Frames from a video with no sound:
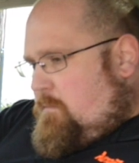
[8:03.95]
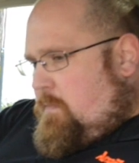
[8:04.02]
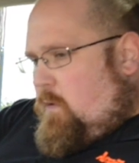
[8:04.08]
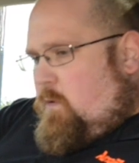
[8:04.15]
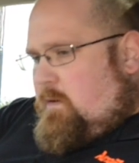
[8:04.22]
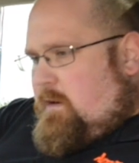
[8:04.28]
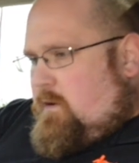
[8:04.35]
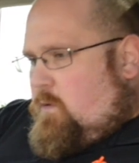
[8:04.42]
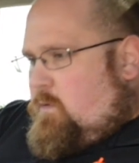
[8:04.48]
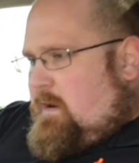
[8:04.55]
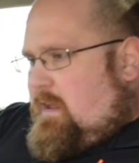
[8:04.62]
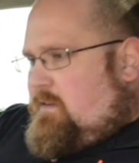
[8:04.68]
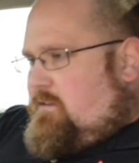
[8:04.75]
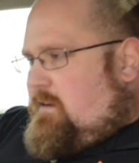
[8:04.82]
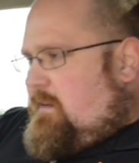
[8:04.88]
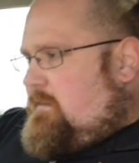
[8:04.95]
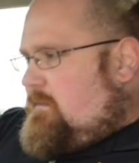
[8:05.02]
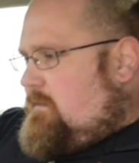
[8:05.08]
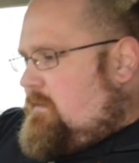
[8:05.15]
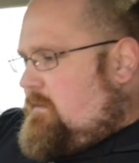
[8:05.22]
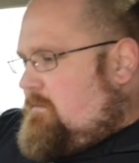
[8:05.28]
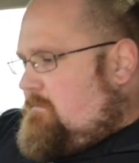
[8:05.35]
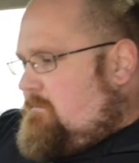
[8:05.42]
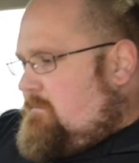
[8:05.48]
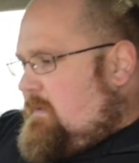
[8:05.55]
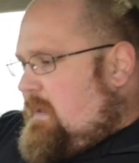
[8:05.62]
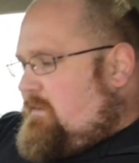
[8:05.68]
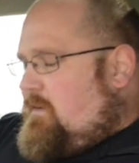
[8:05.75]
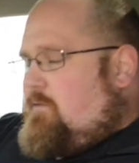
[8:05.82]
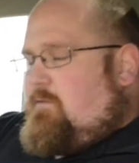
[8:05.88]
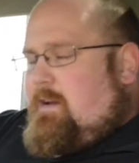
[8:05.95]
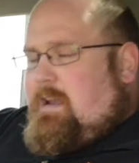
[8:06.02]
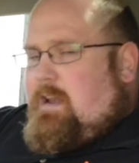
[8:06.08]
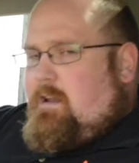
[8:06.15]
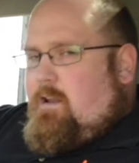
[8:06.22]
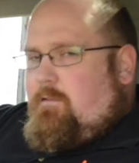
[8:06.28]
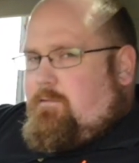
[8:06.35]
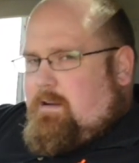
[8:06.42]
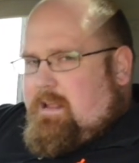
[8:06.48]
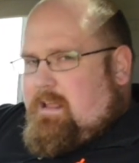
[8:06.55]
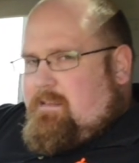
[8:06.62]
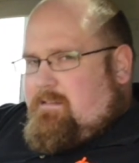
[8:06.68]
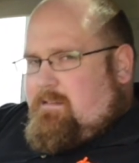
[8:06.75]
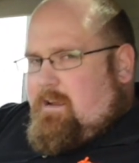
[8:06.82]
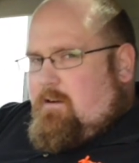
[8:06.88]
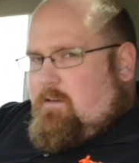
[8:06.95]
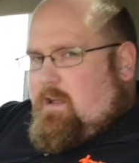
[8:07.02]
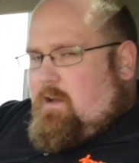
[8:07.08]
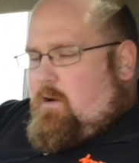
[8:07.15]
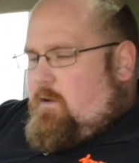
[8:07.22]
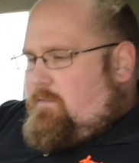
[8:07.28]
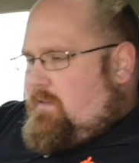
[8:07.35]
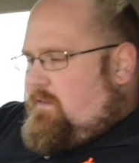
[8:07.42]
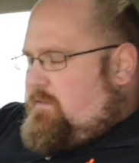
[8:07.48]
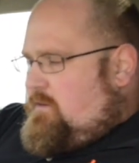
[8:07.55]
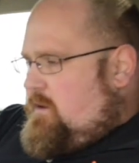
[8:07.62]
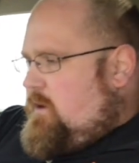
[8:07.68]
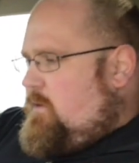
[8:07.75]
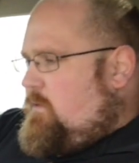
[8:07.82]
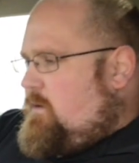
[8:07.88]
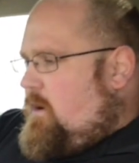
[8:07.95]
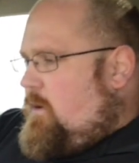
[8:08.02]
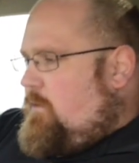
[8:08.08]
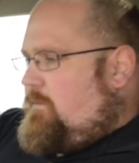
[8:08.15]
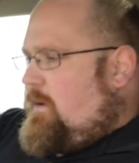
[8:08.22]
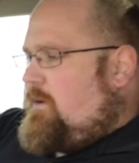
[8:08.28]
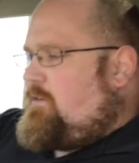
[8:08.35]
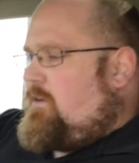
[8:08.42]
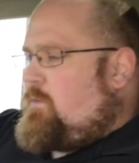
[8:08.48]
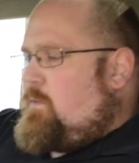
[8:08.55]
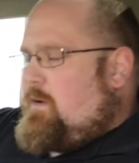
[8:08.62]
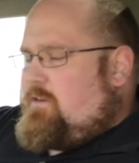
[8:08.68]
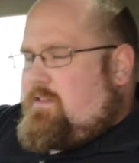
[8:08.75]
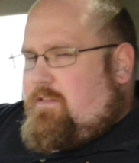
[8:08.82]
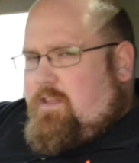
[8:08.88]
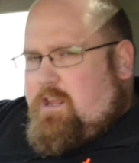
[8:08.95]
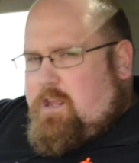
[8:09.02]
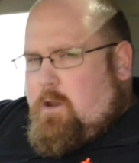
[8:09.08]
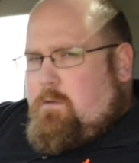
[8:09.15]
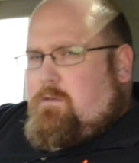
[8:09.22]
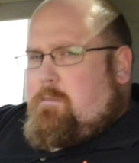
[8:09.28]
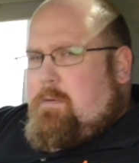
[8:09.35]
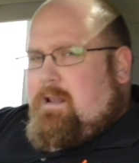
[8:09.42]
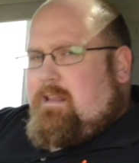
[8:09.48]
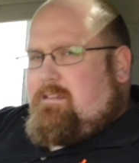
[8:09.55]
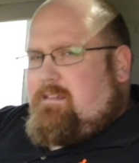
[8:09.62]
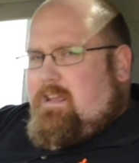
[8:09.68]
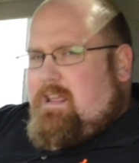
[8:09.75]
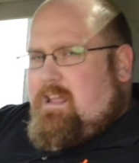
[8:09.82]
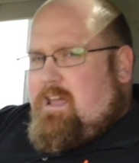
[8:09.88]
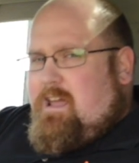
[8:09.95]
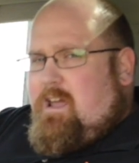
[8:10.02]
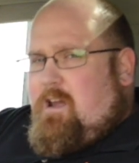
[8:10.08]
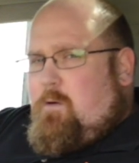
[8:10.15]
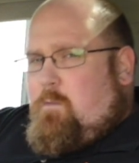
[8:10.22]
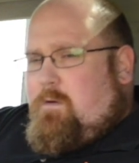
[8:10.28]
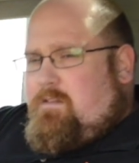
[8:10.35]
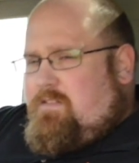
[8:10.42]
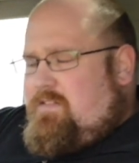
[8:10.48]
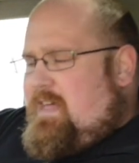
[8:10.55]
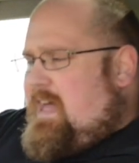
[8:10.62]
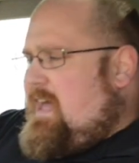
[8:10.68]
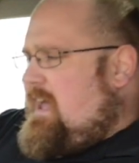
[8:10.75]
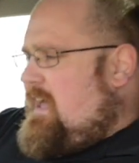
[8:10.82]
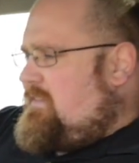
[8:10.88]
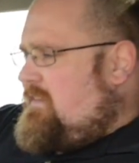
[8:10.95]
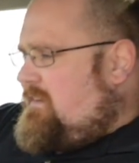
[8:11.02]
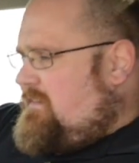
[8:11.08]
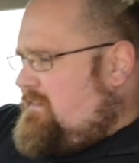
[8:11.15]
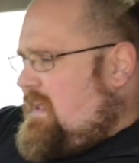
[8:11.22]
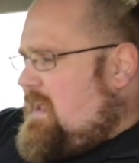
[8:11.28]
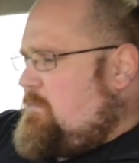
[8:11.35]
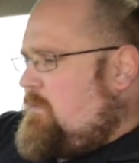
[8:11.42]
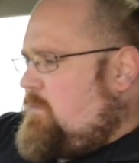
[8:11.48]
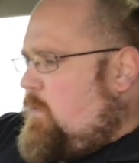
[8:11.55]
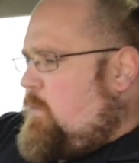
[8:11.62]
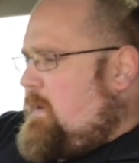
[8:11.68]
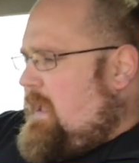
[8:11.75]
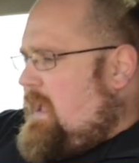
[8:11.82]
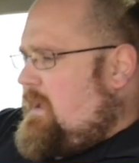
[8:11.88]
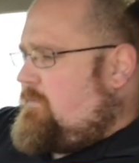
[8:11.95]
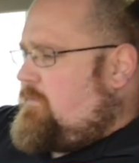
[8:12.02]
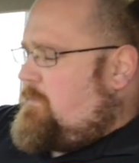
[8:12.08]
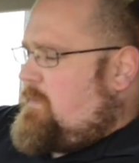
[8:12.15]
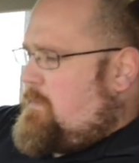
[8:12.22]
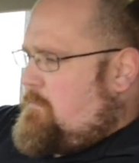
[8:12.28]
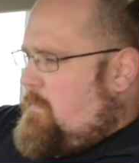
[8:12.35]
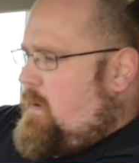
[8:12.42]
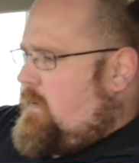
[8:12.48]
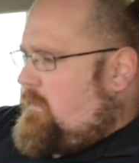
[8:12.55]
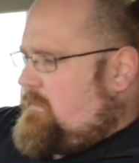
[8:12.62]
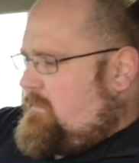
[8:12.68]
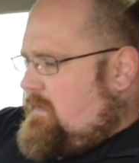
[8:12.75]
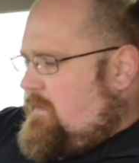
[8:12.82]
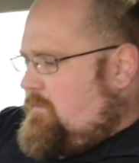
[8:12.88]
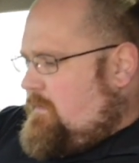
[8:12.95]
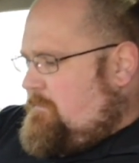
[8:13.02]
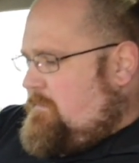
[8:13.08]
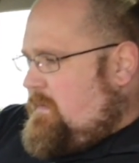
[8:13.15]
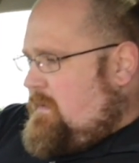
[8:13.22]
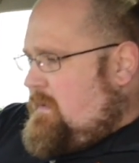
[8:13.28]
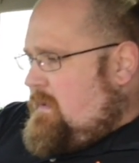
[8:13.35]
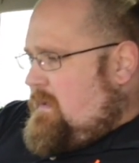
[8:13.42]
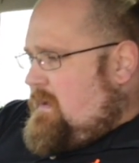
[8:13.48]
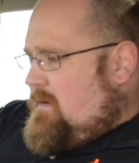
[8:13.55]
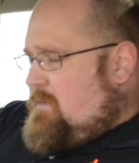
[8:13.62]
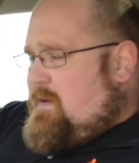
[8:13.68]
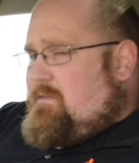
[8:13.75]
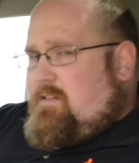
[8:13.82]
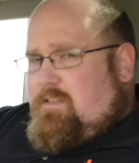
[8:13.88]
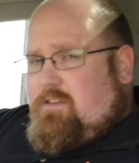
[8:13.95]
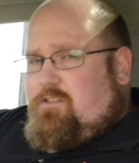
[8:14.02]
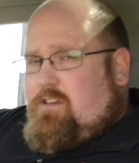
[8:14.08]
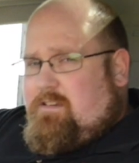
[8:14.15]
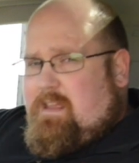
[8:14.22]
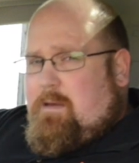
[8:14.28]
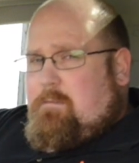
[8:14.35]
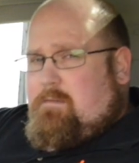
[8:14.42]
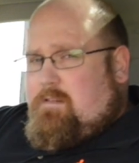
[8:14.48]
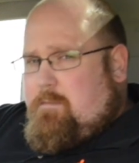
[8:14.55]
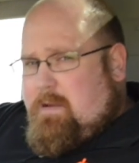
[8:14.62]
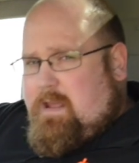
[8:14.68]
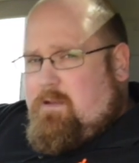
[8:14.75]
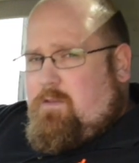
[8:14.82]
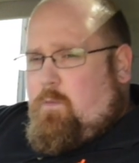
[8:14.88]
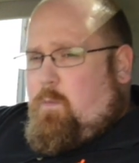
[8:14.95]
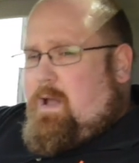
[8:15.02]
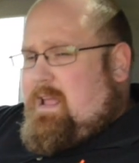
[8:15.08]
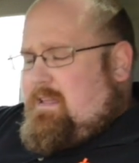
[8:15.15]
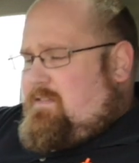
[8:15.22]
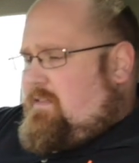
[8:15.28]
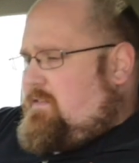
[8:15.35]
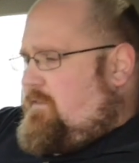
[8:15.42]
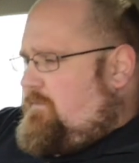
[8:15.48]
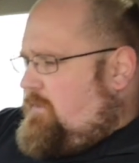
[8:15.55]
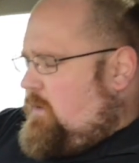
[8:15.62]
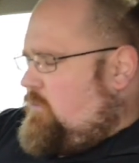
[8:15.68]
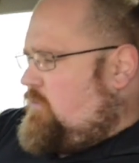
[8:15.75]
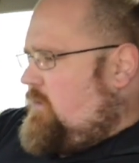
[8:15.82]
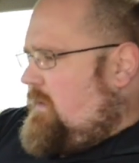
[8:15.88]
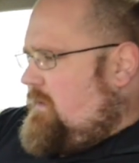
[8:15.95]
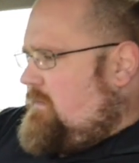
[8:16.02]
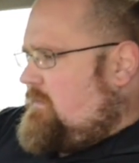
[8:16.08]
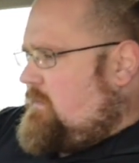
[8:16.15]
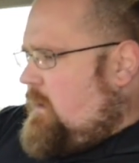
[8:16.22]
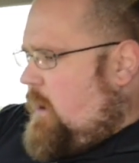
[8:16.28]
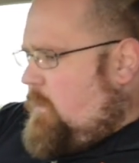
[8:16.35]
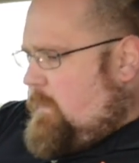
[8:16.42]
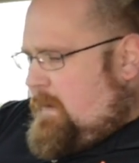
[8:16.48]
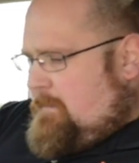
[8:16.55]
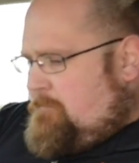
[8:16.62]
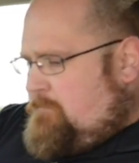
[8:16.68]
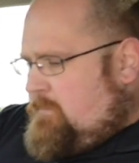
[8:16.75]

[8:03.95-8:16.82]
But all in all, it's a really lovely interior on this new Golf. I just wish that the usability was there and the same as what we had from the Mark 7. However, this just happens to be the way that the future is going.